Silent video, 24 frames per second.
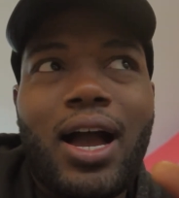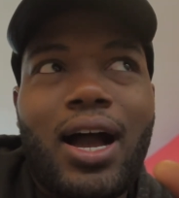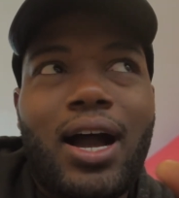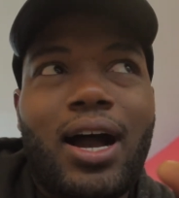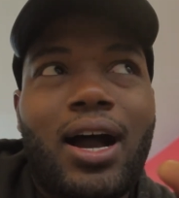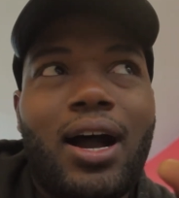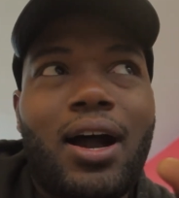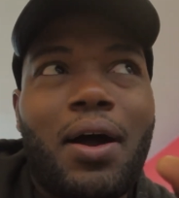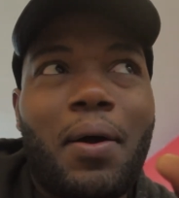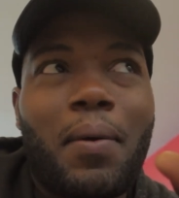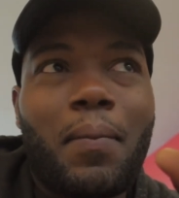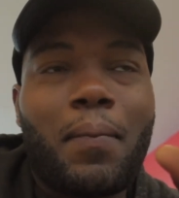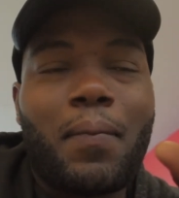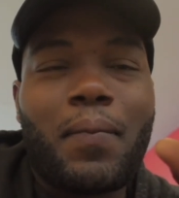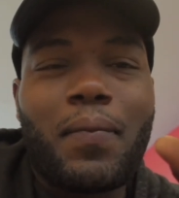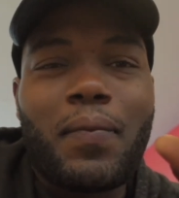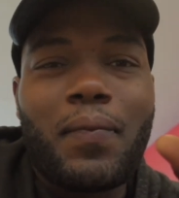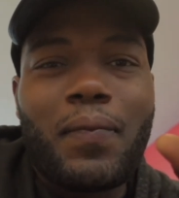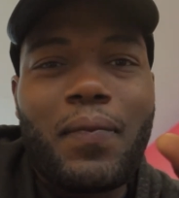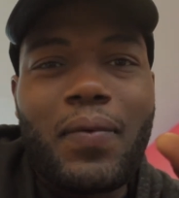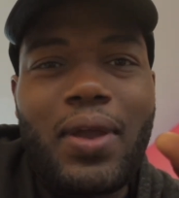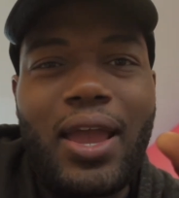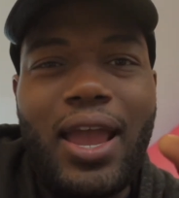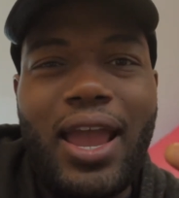Um,
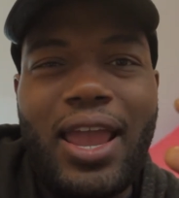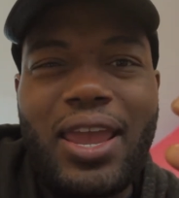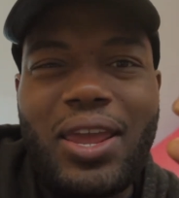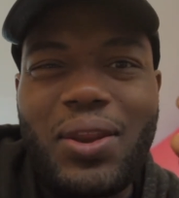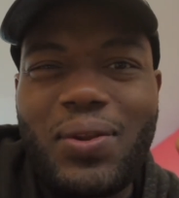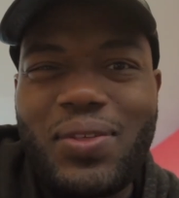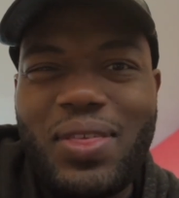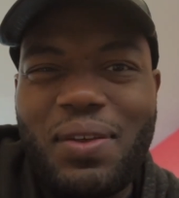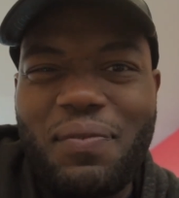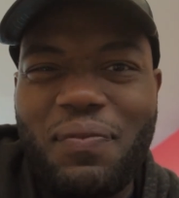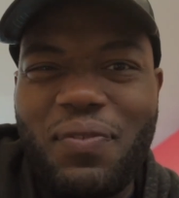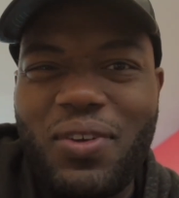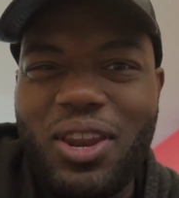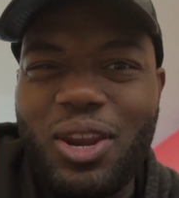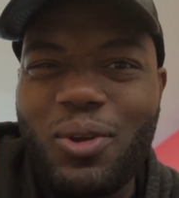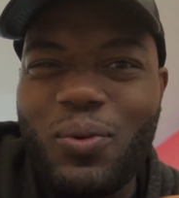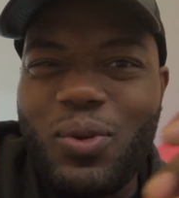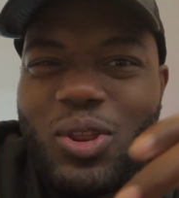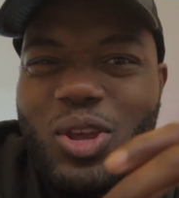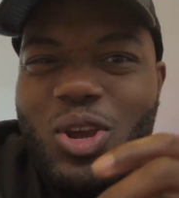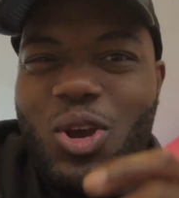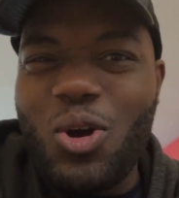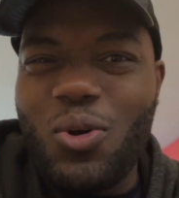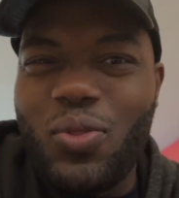and you know that feeling
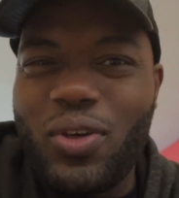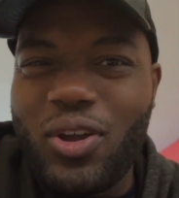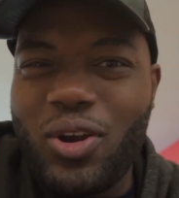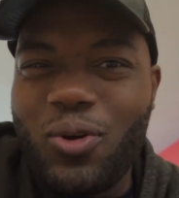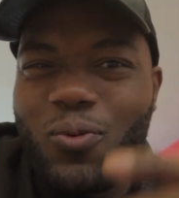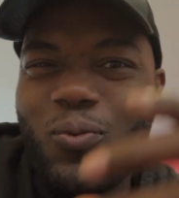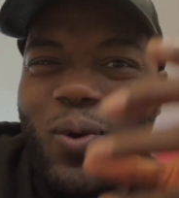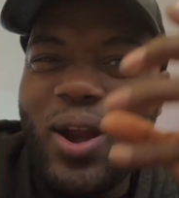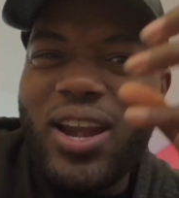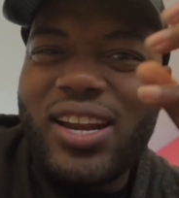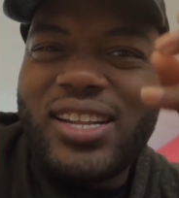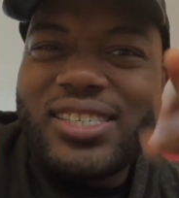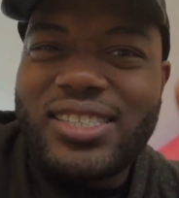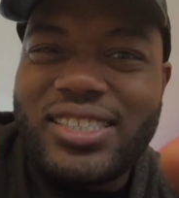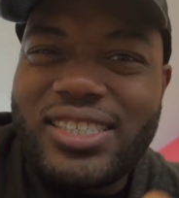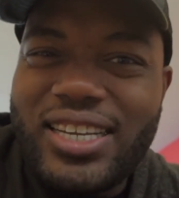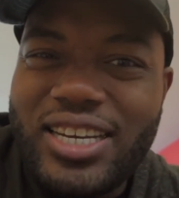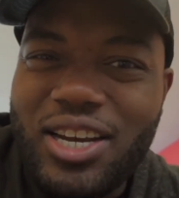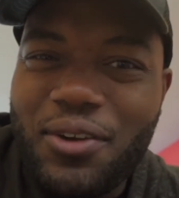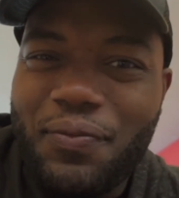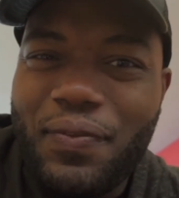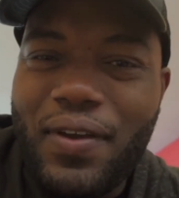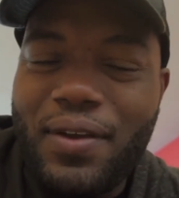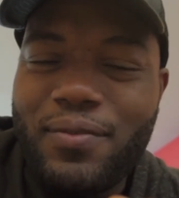when you go there ready to sit
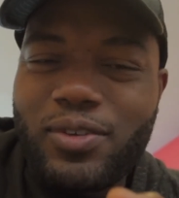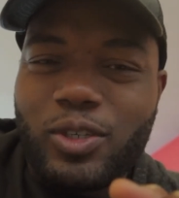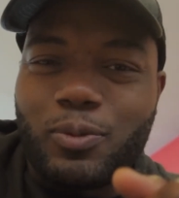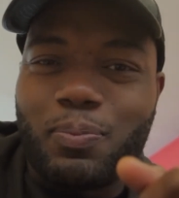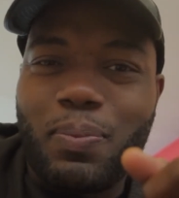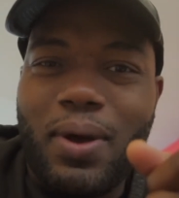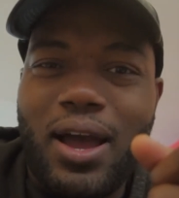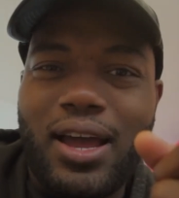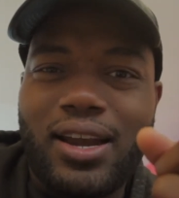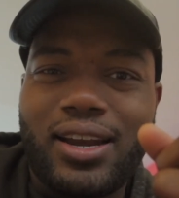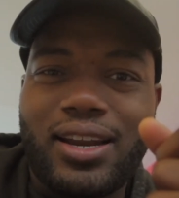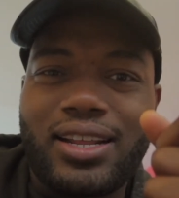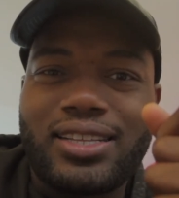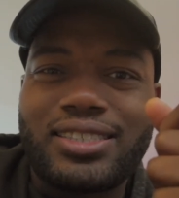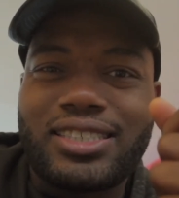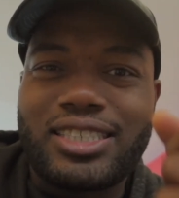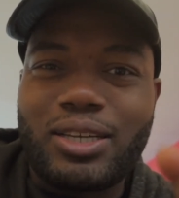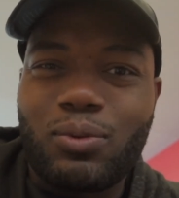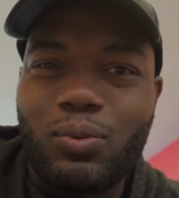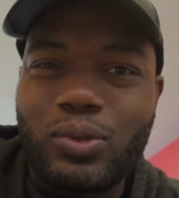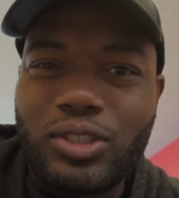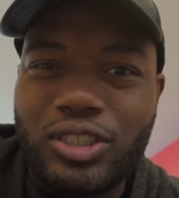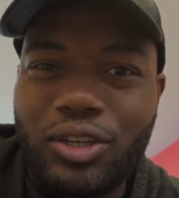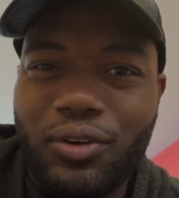in your favorite spot and
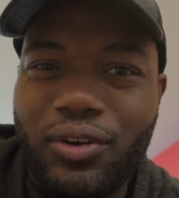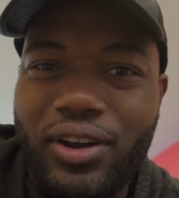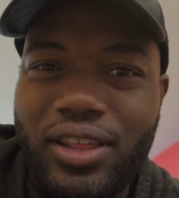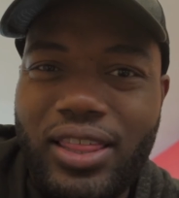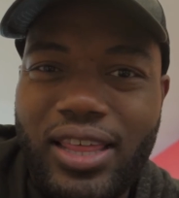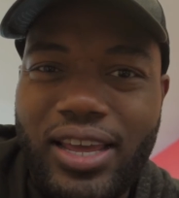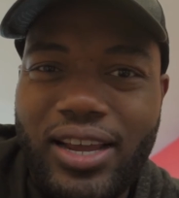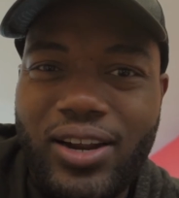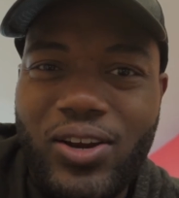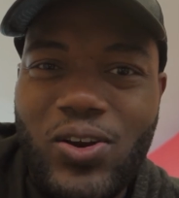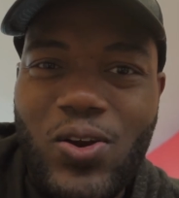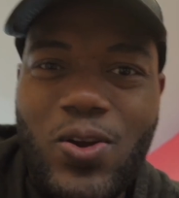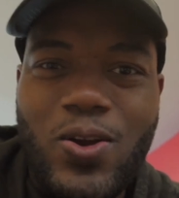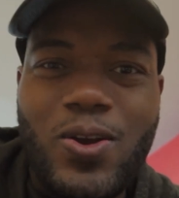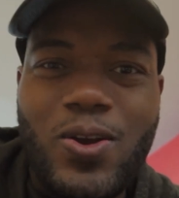someone's already there?